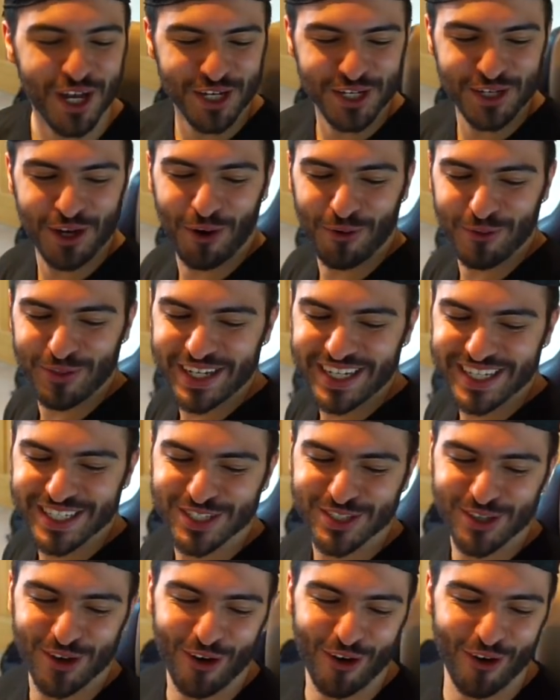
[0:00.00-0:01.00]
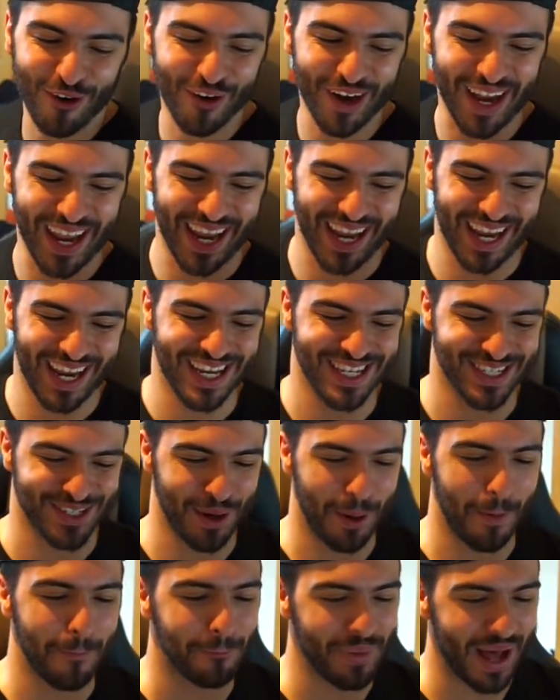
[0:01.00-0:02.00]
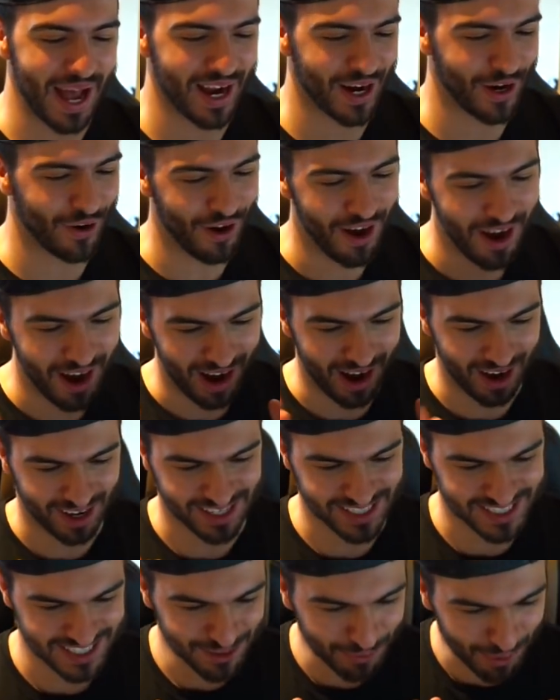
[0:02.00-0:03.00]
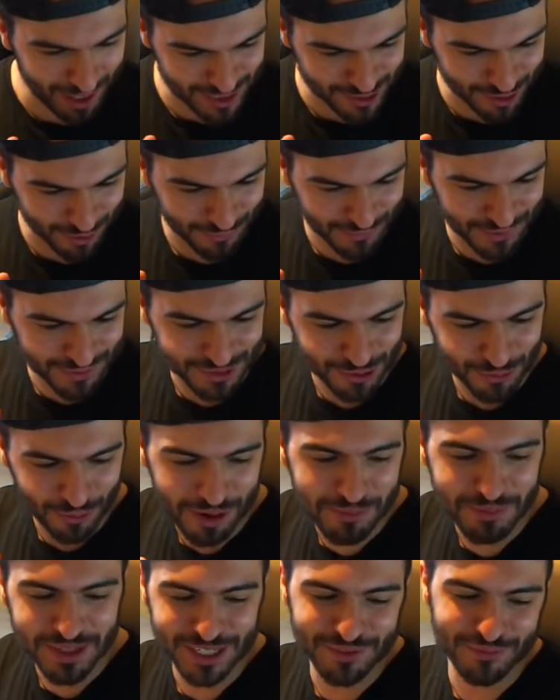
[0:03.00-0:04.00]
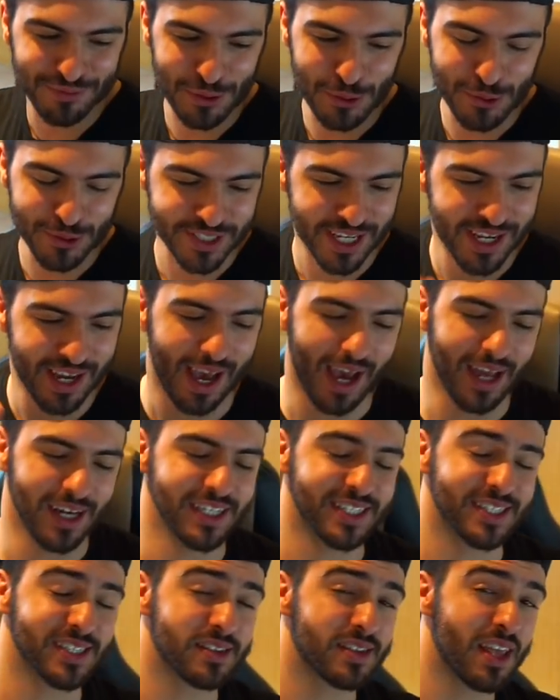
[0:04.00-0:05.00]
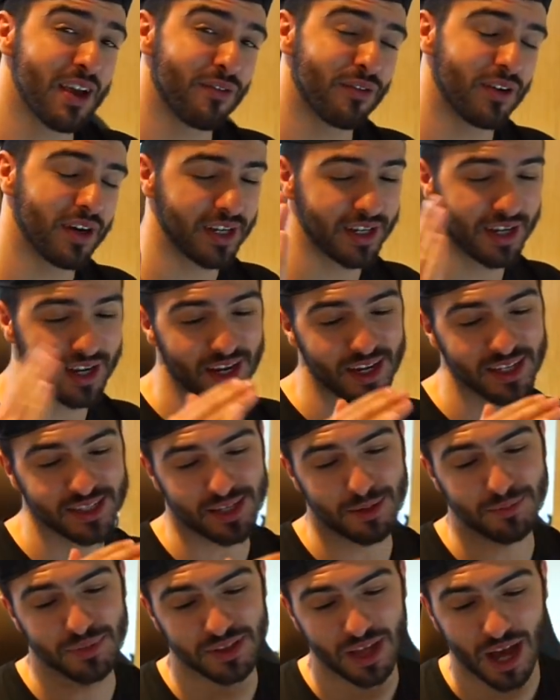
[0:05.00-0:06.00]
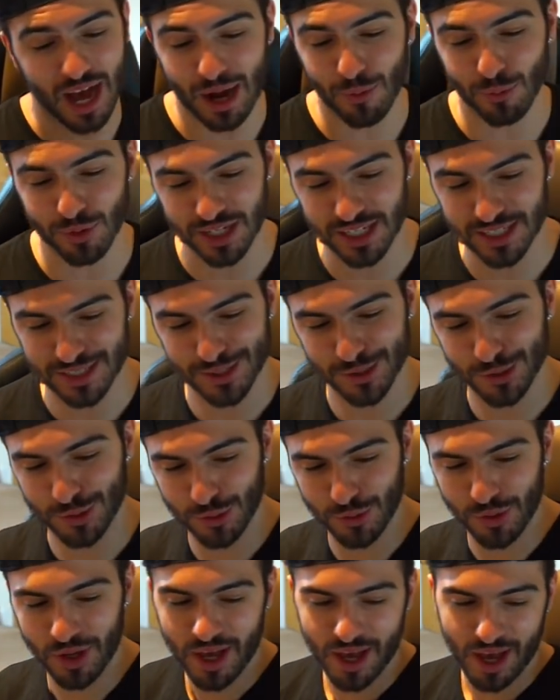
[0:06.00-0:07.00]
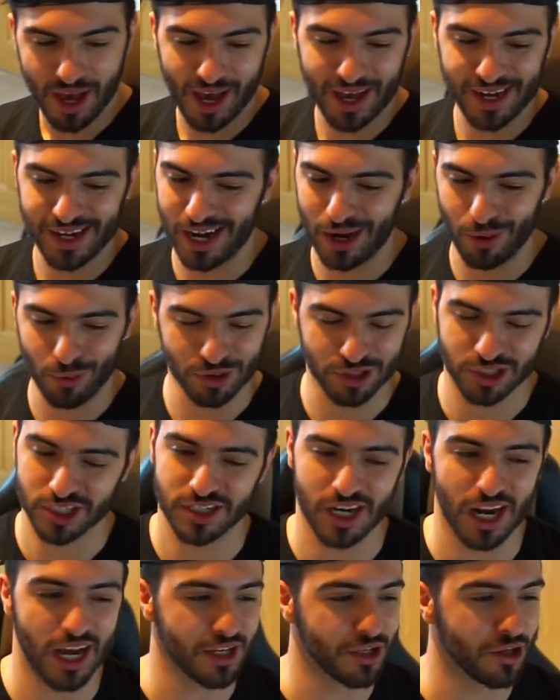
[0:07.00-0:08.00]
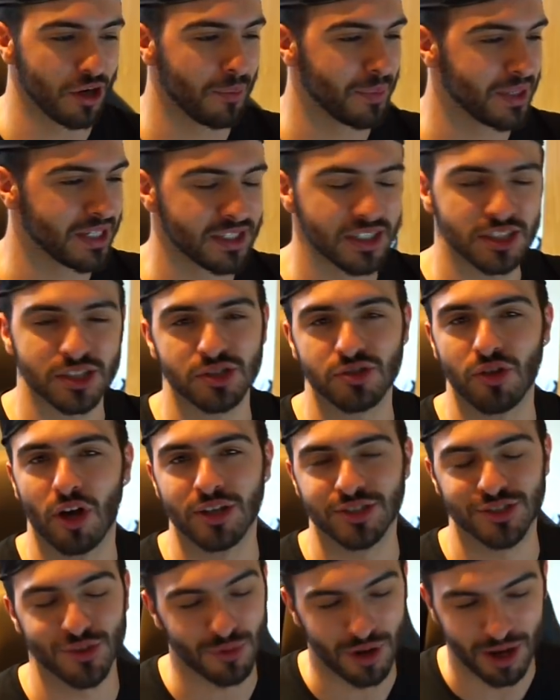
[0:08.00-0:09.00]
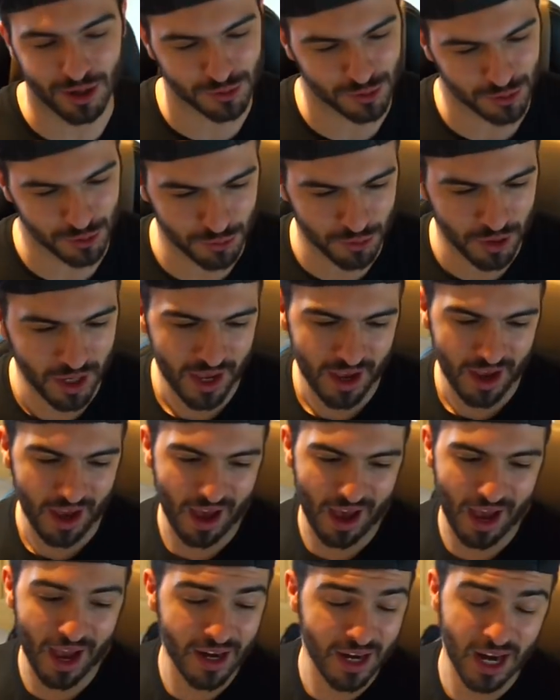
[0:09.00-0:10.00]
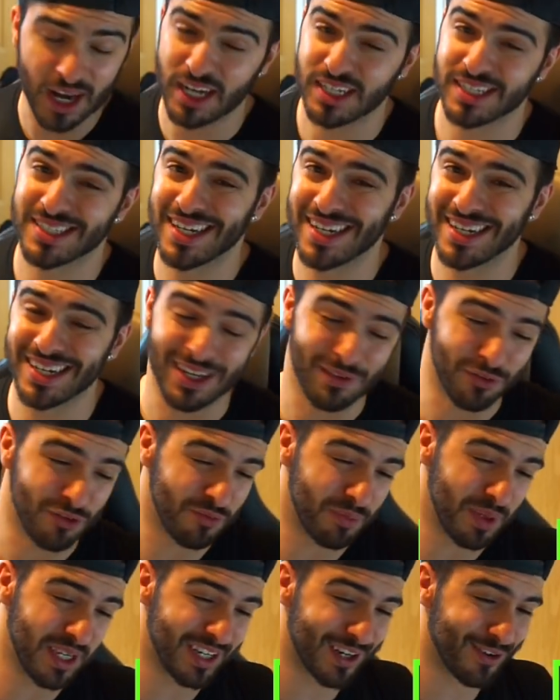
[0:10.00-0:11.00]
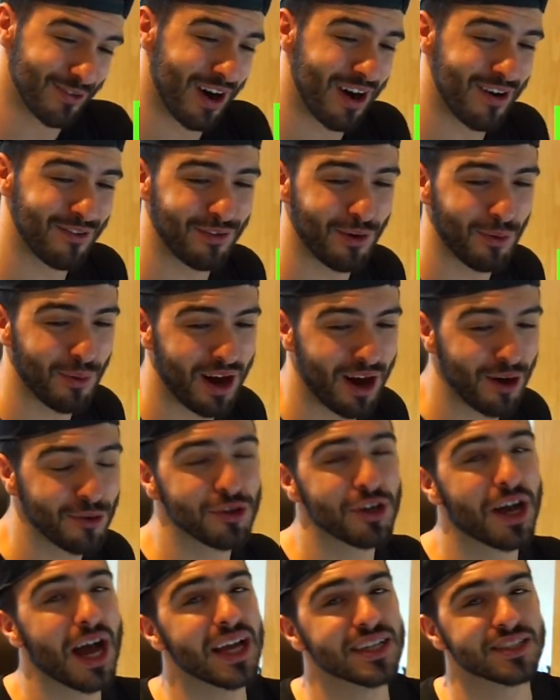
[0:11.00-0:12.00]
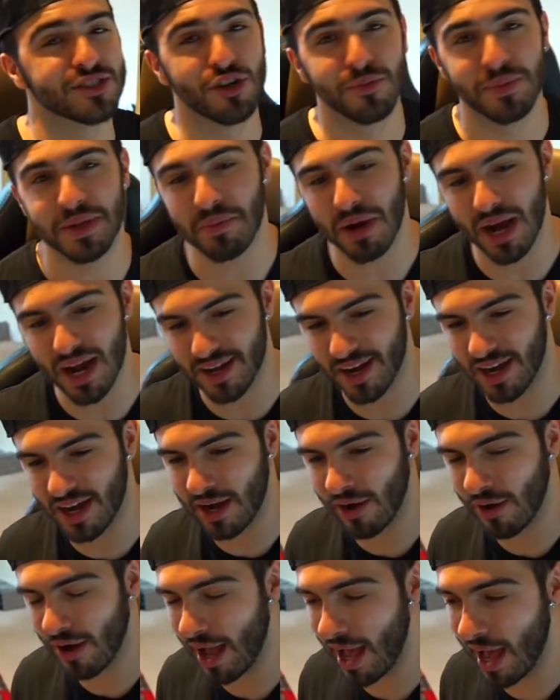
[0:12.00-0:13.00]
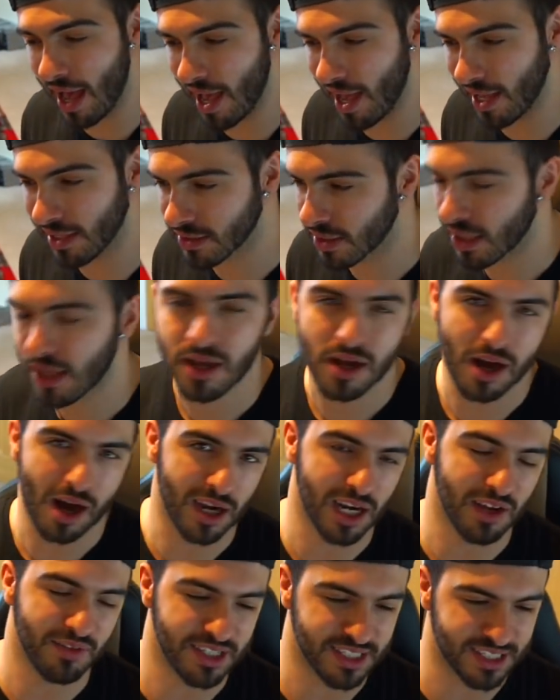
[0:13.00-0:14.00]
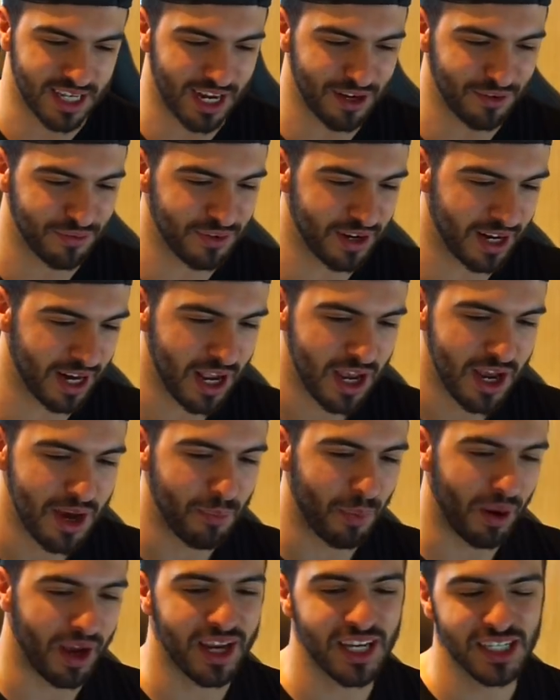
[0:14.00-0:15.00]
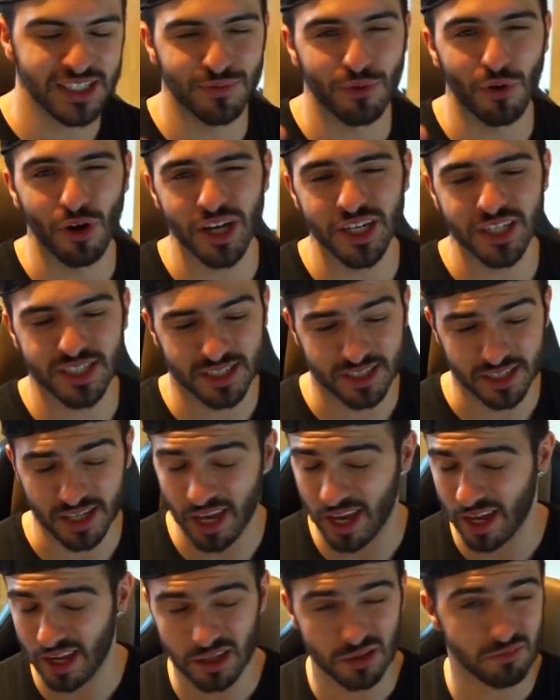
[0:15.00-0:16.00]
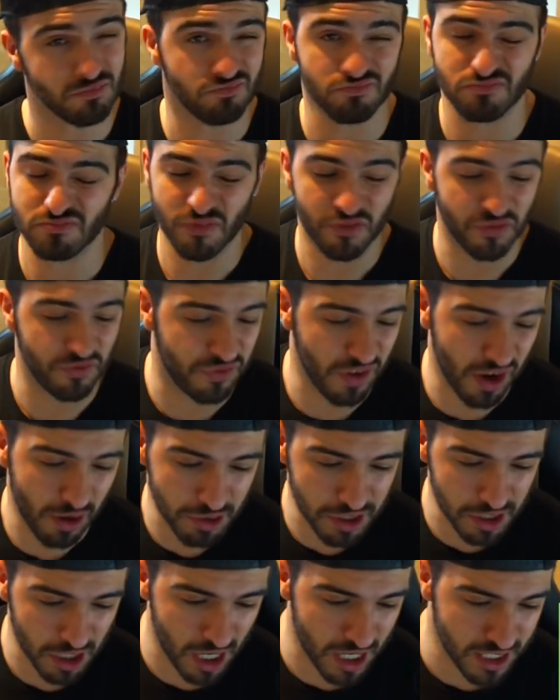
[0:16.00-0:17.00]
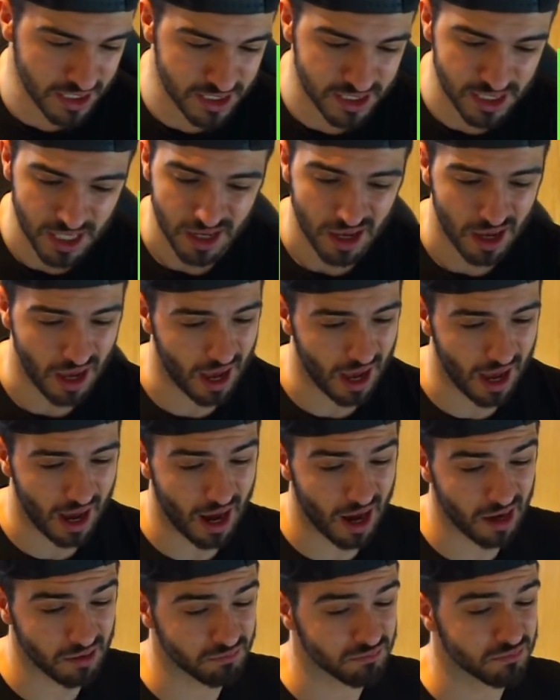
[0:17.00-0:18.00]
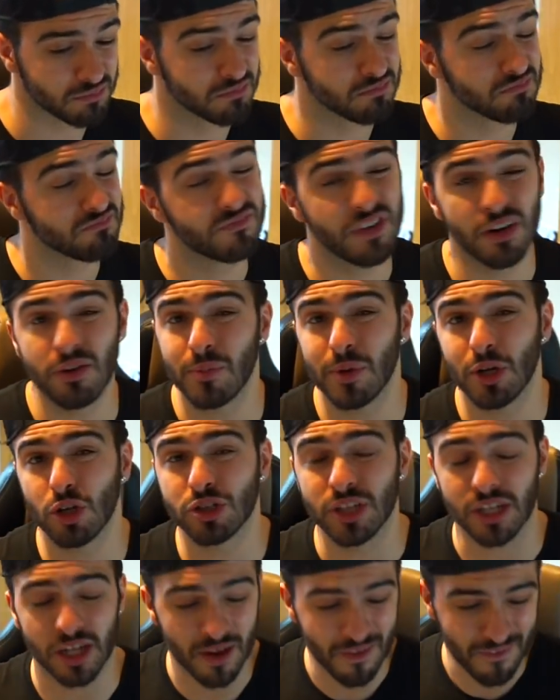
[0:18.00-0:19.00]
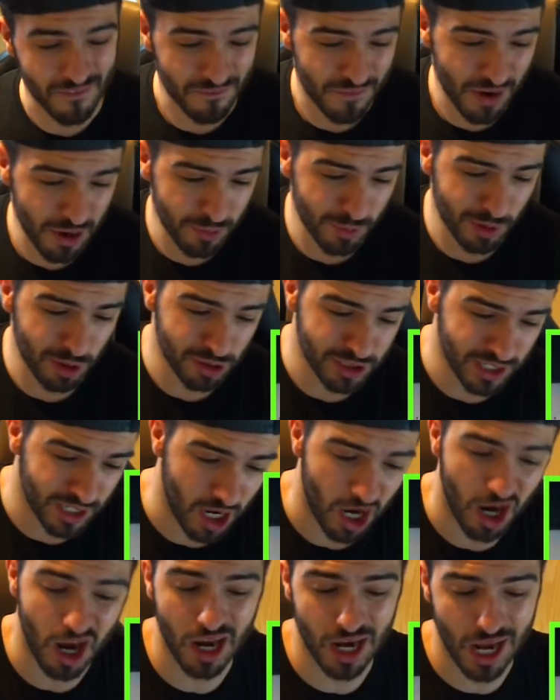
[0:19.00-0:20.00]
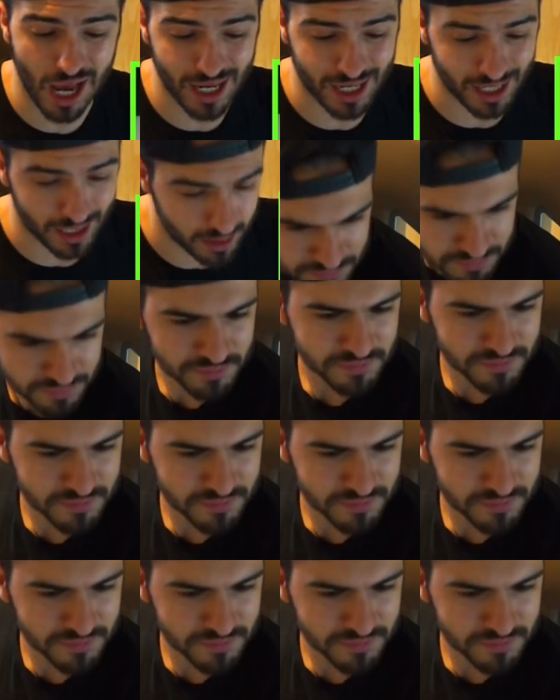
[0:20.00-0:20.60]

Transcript: Yo, this song is a banger. I can see why it's got 51 million views, and it's definitely, yeah, something I would listen to, and I would just like, you know what I mean, just dance around to. And like I said, if you've been around for a while, you guys know me by now, and I love this kind of thing. But his voice, yeah, very nice, very melodic, I like it.